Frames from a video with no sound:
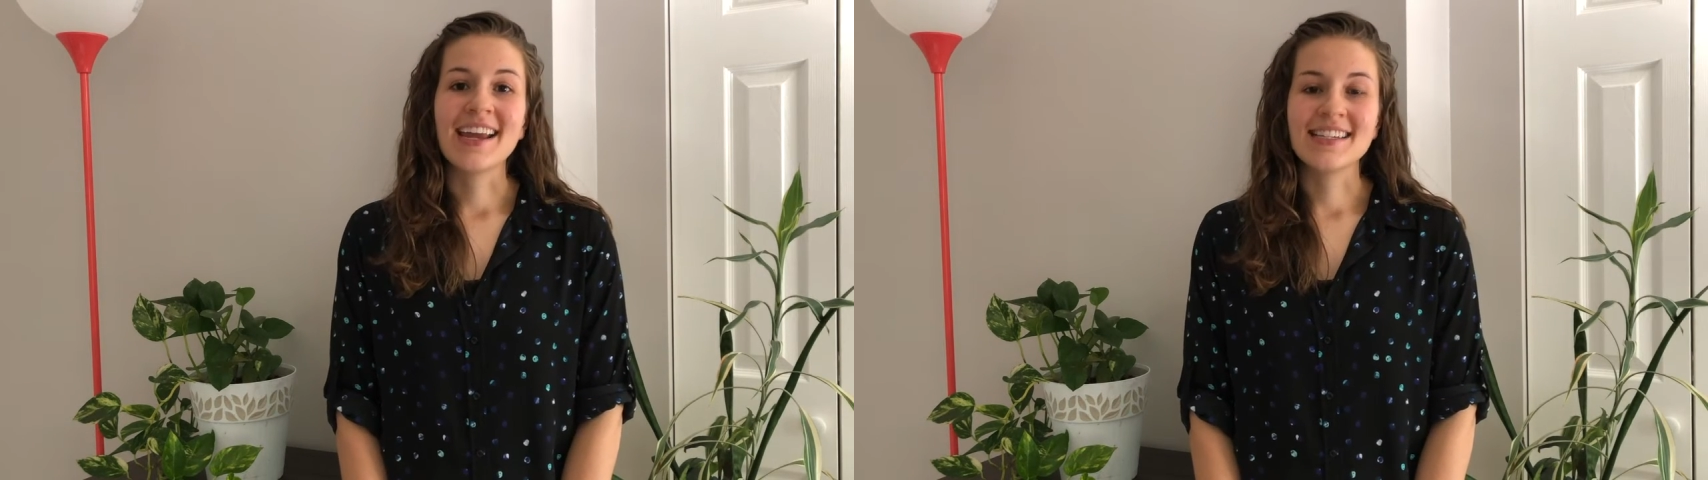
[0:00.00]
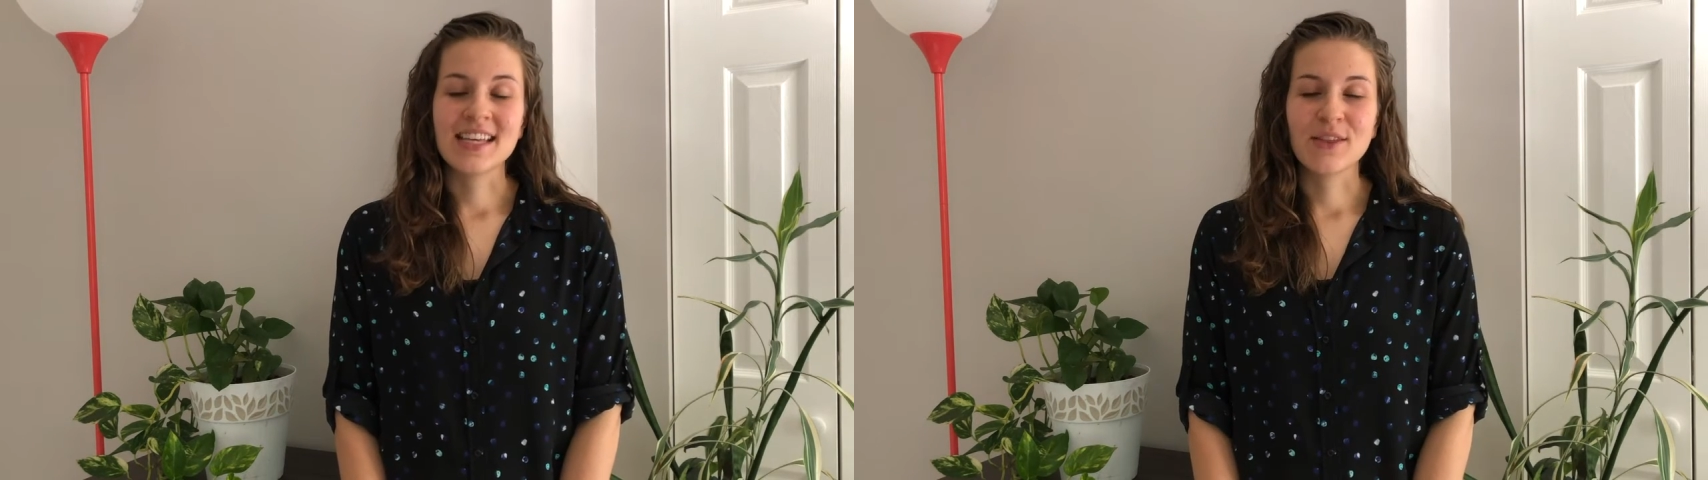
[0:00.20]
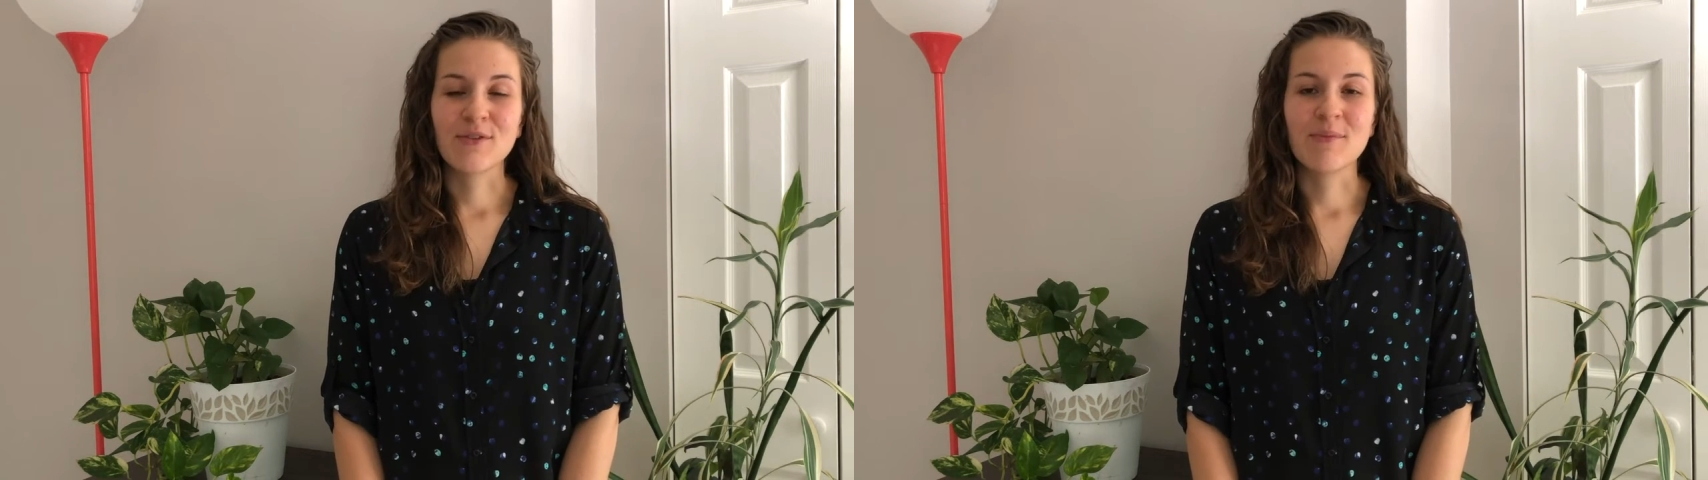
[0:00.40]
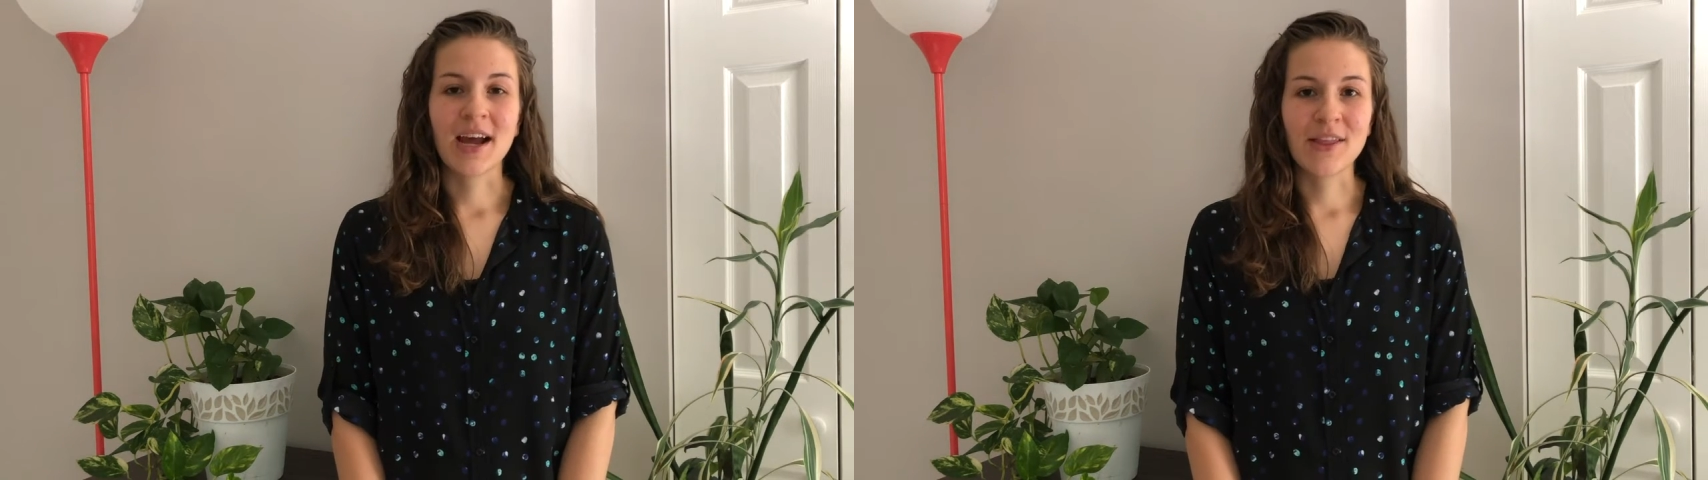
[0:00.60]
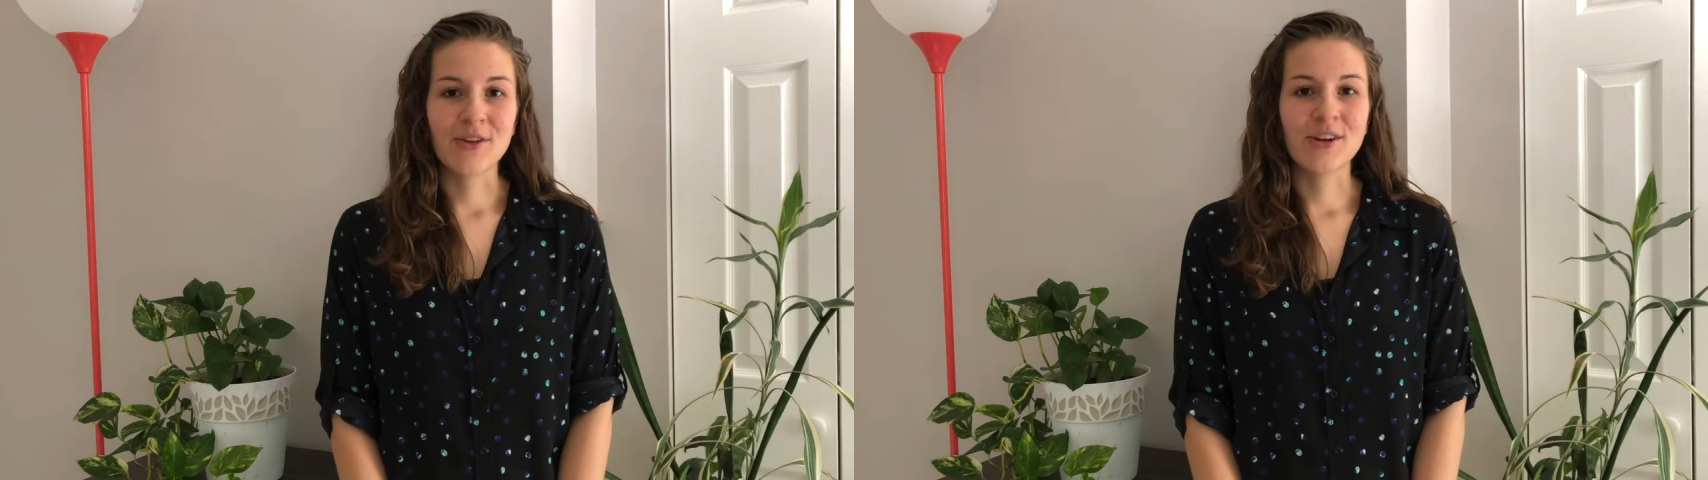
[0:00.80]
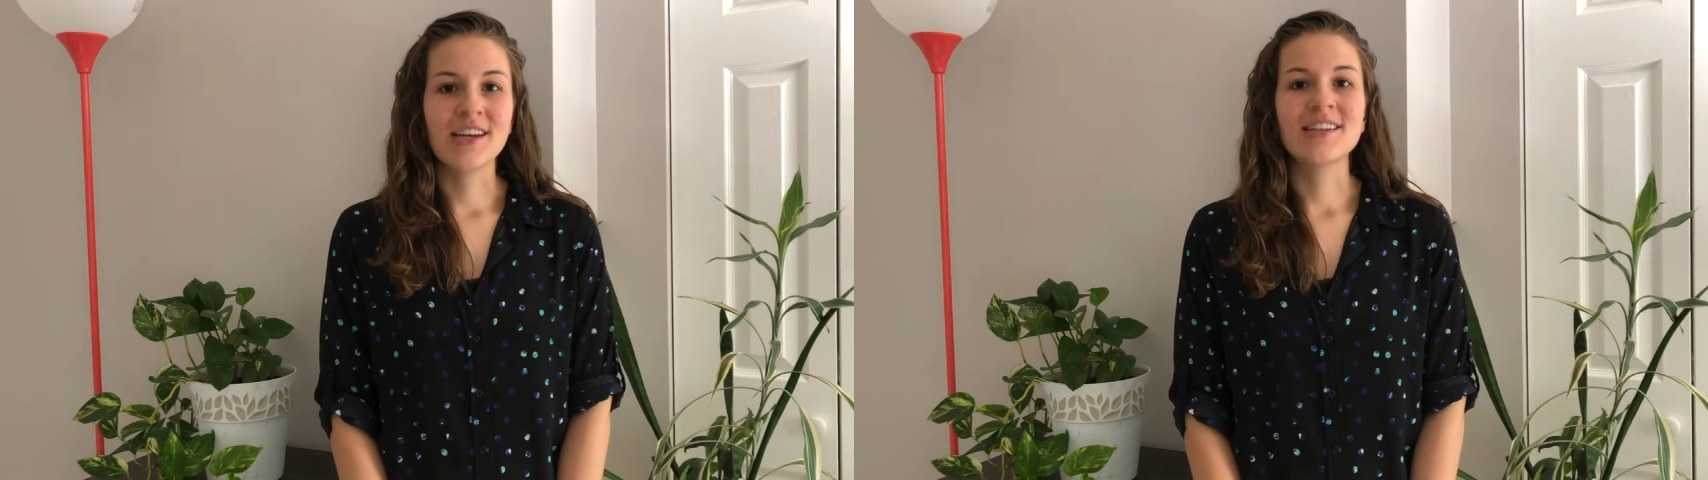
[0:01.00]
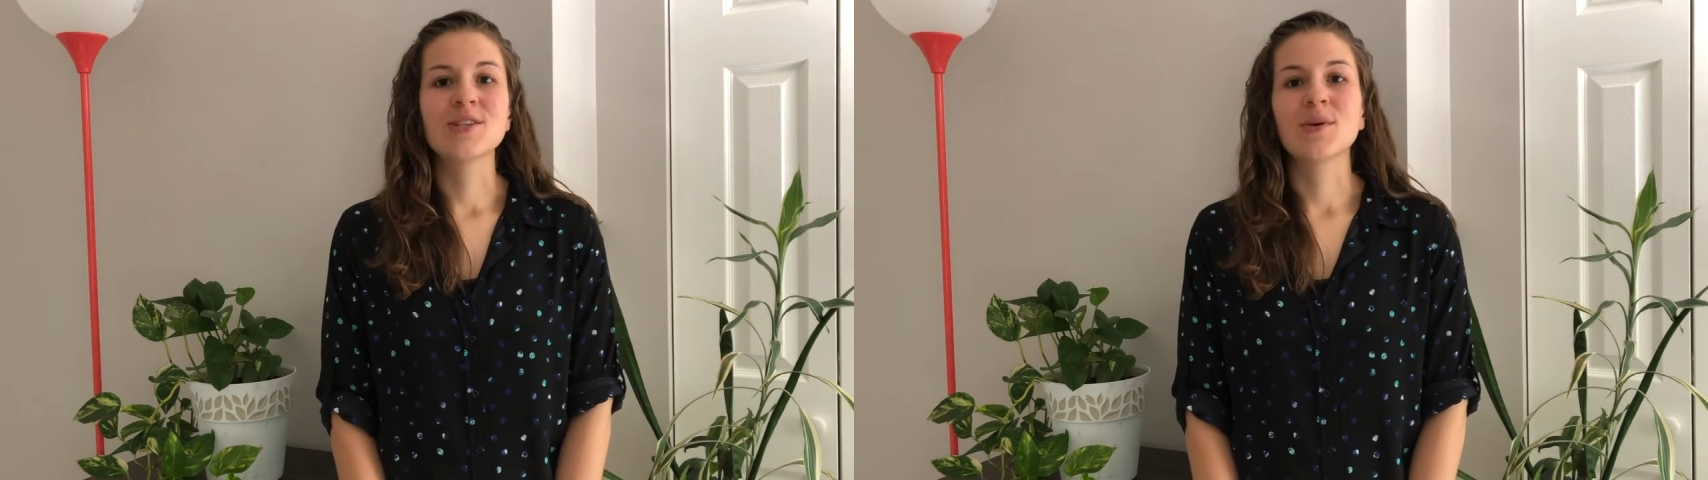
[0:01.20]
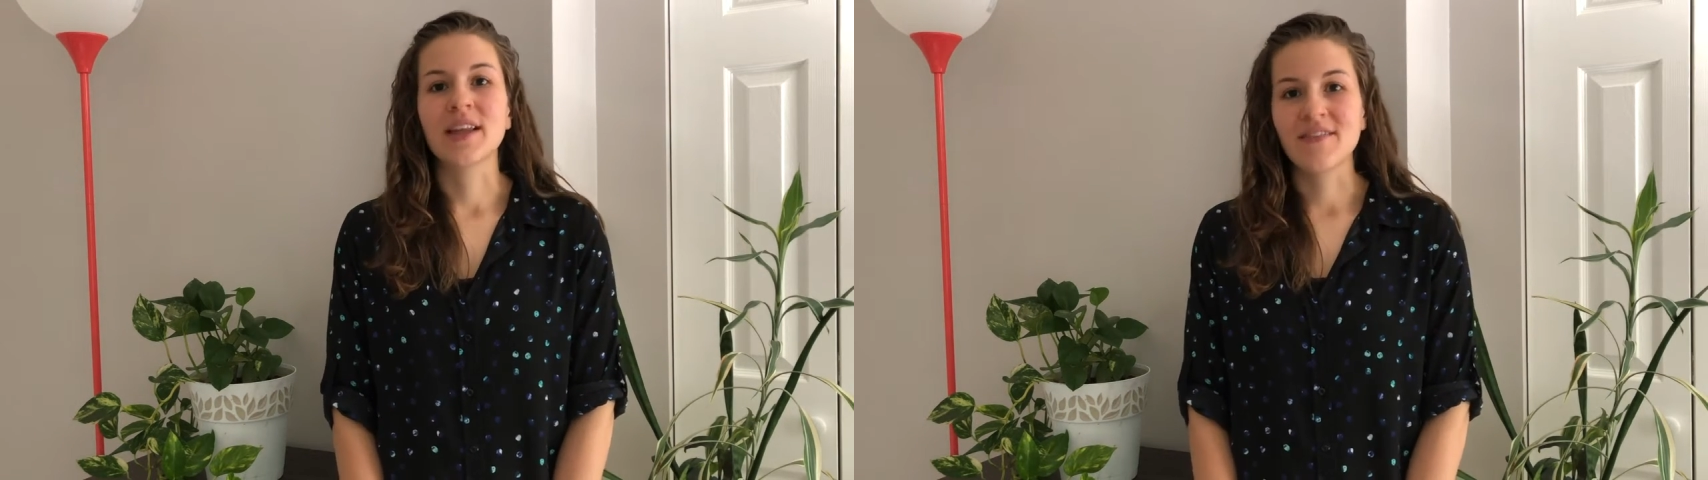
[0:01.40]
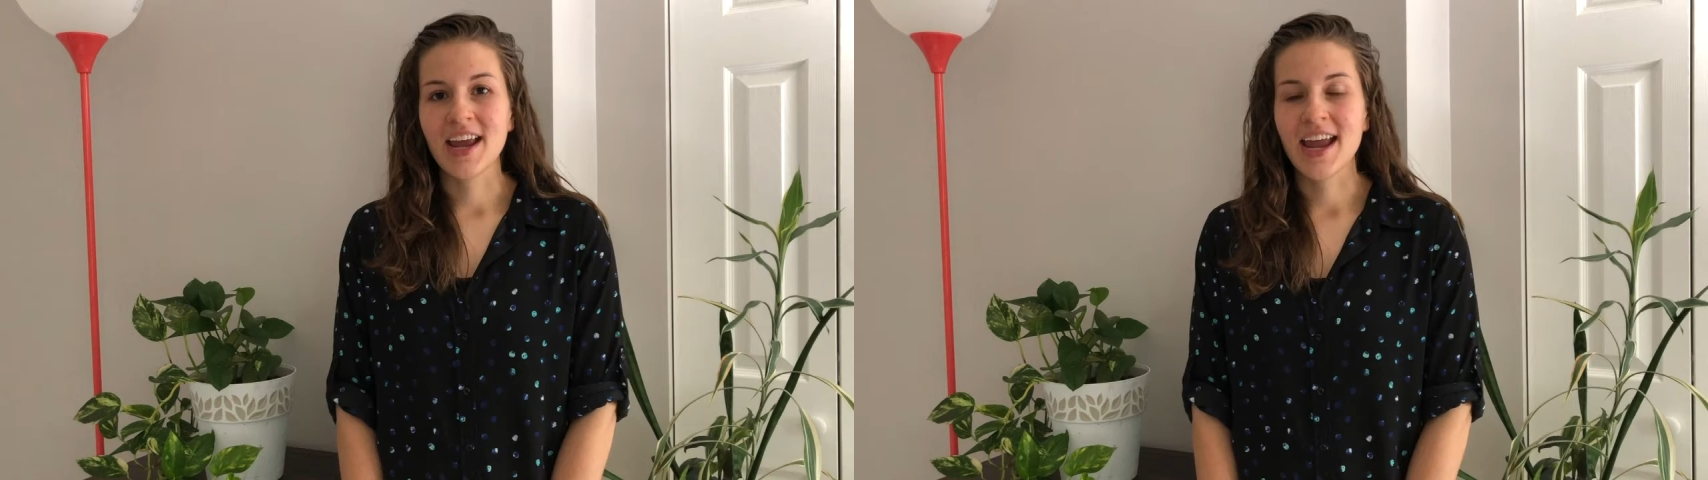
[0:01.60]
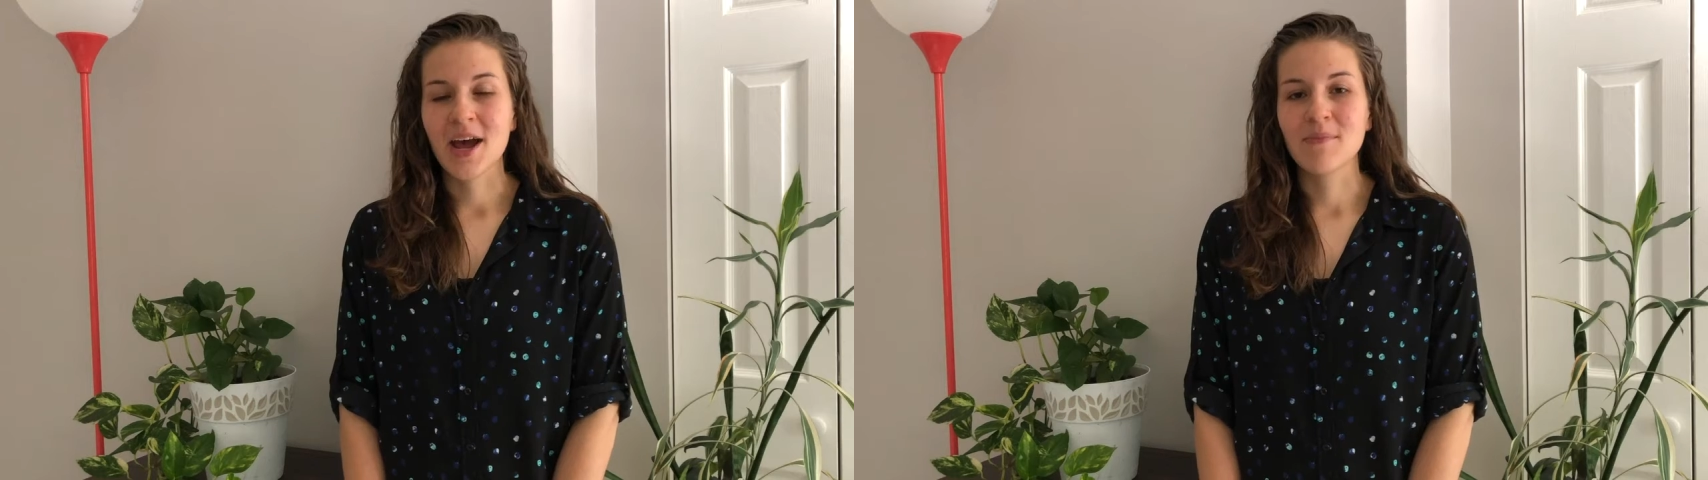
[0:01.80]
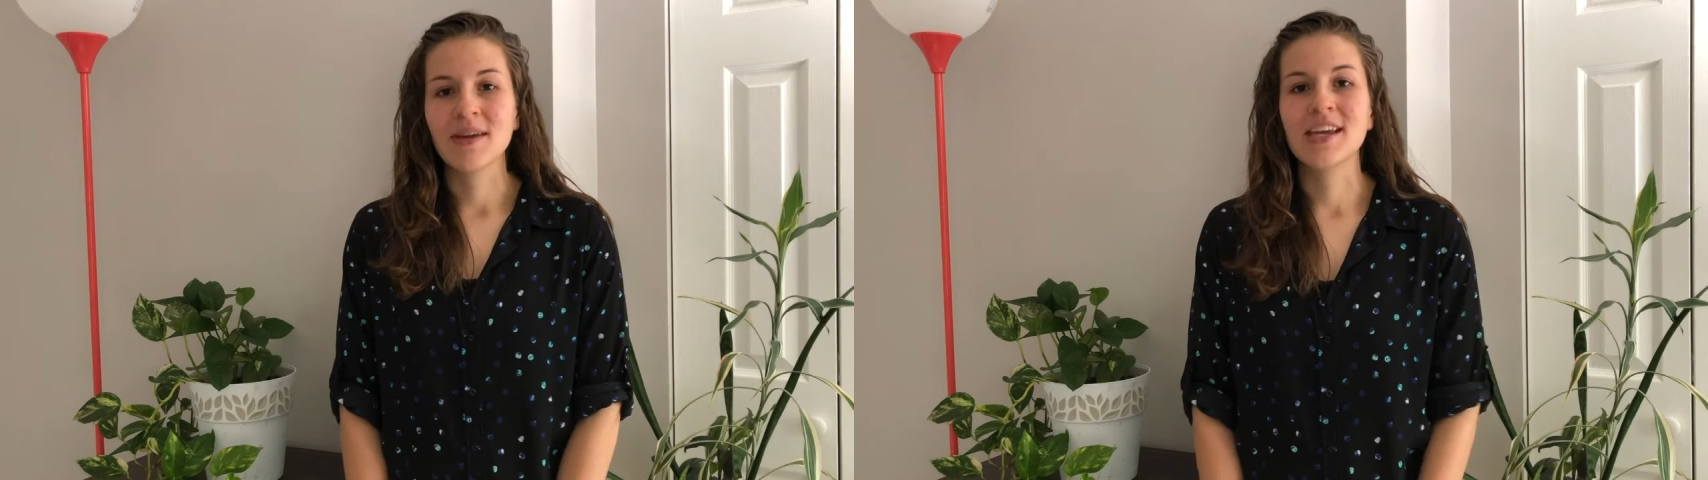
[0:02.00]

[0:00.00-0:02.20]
18th from 9.30 to 11 a.m.